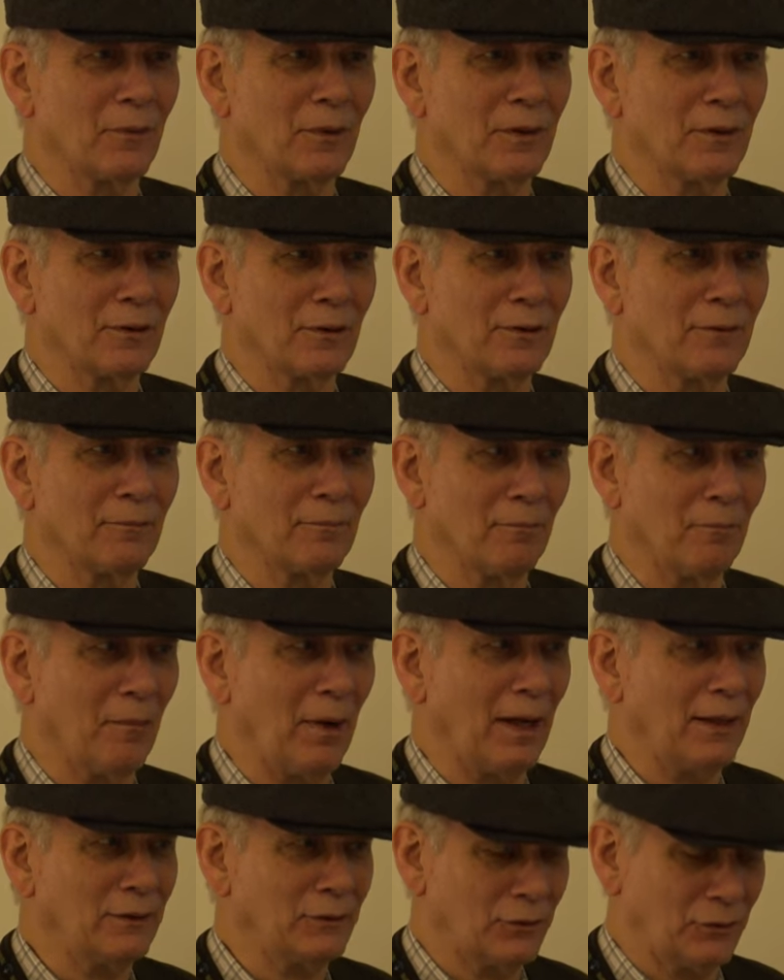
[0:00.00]
were
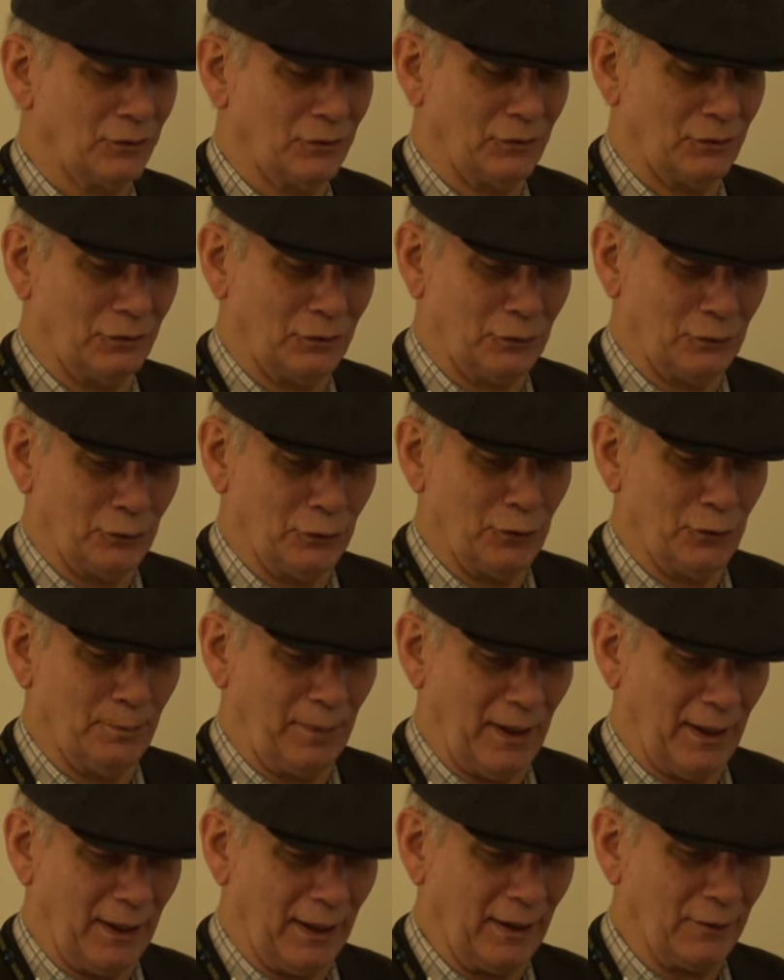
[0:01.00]
my two
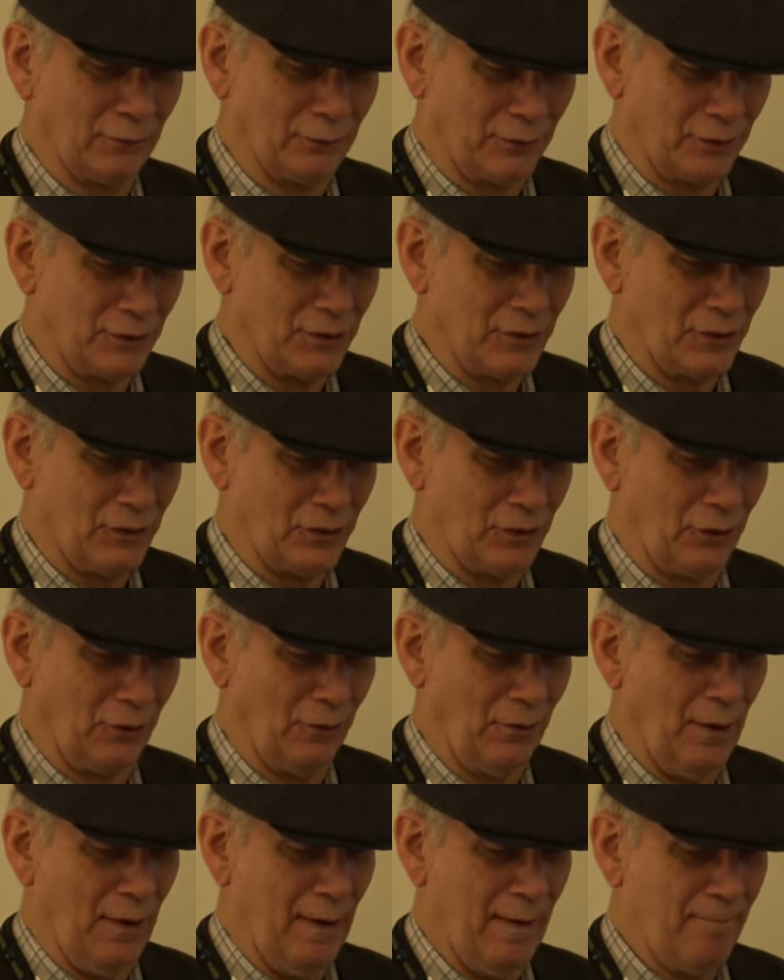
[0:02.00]
big interests.
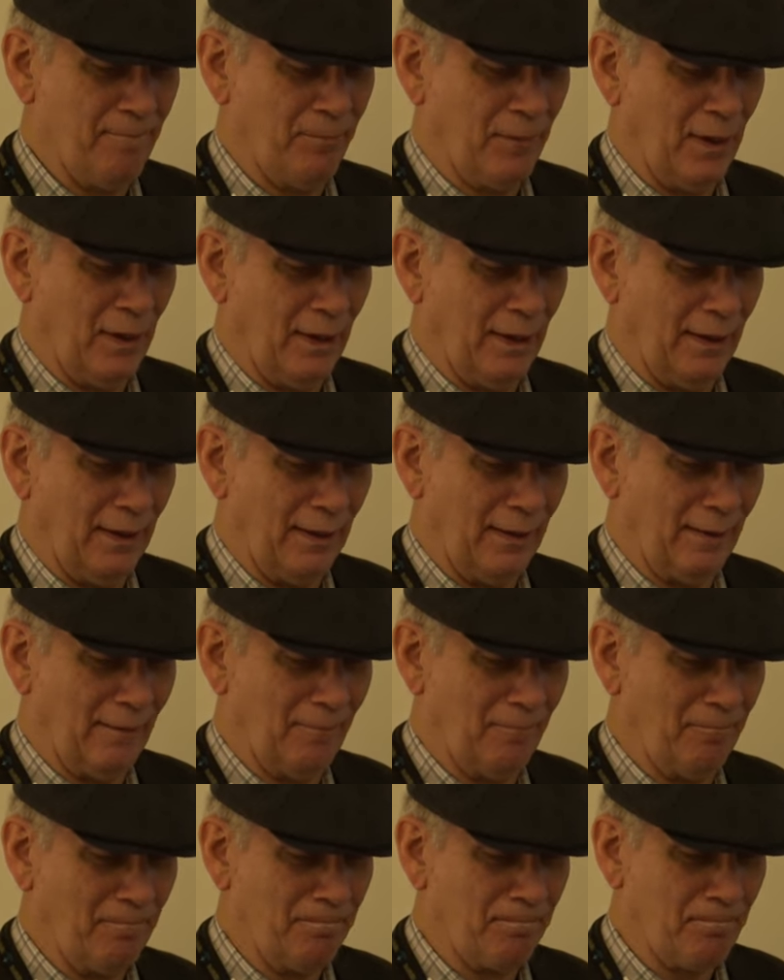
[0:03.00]
So
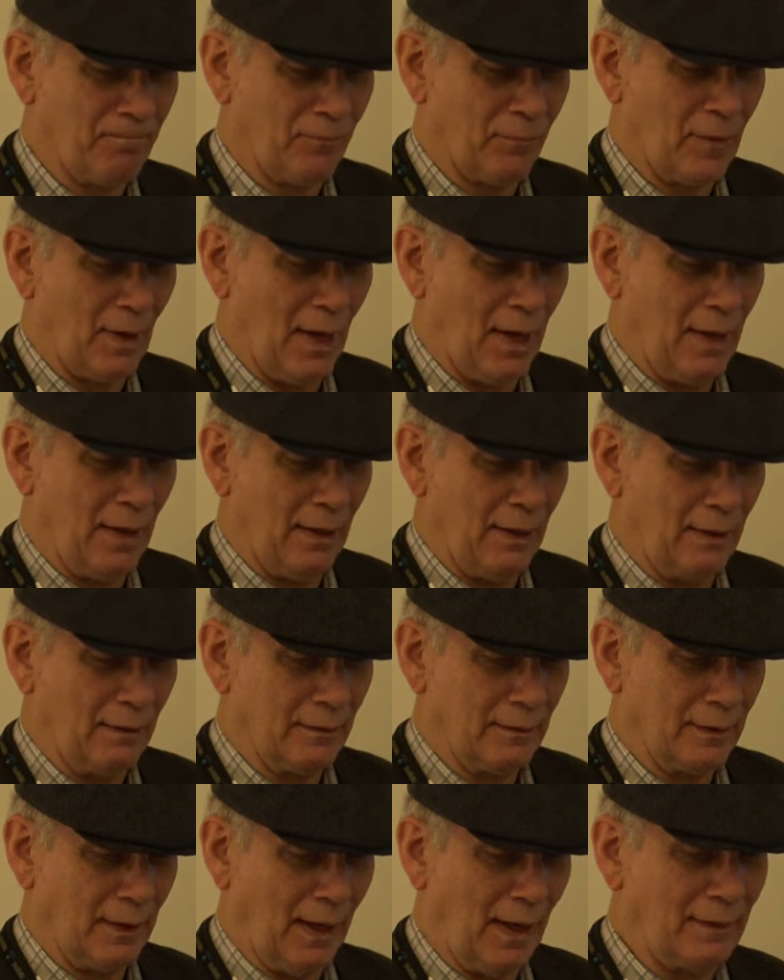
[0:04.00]

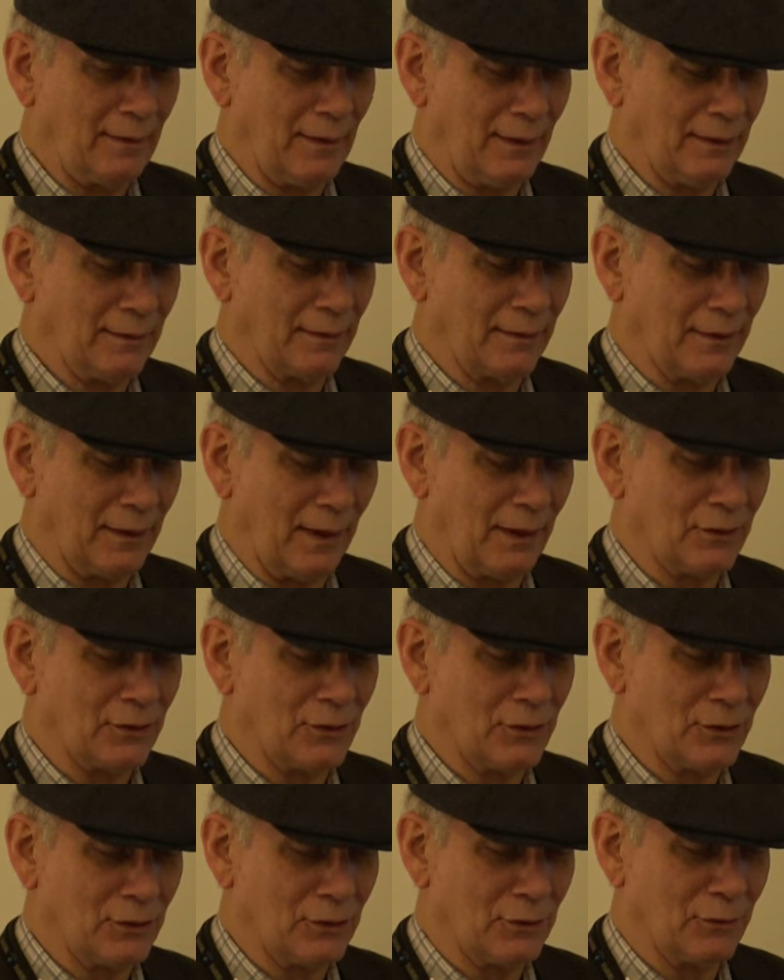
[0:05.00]
I think that
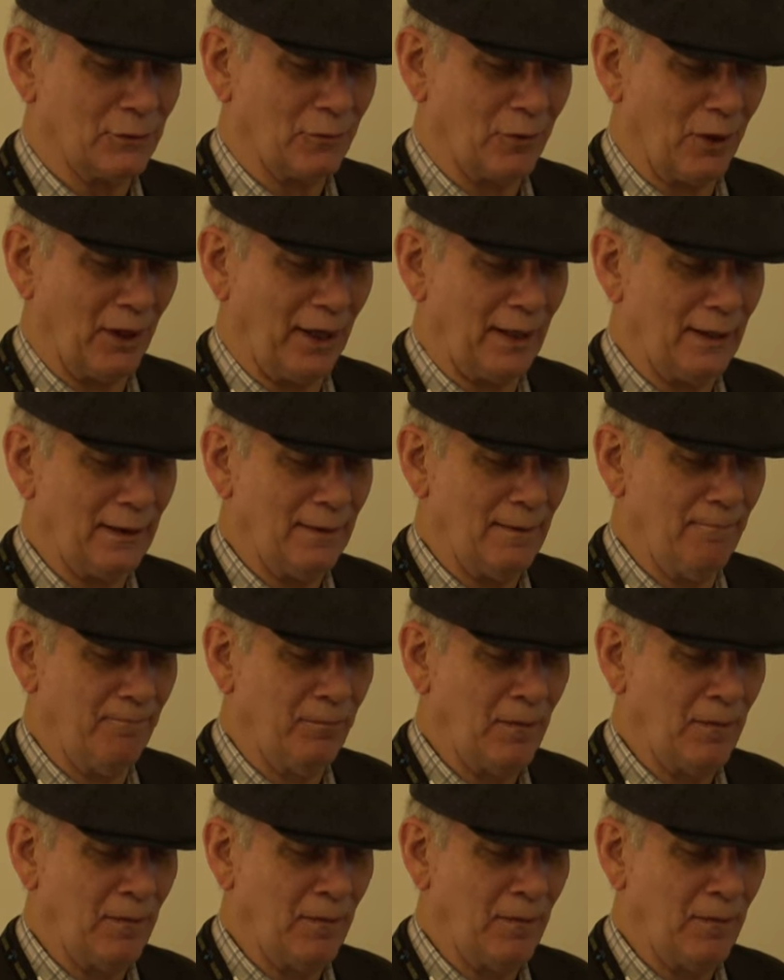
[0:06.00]
that's right.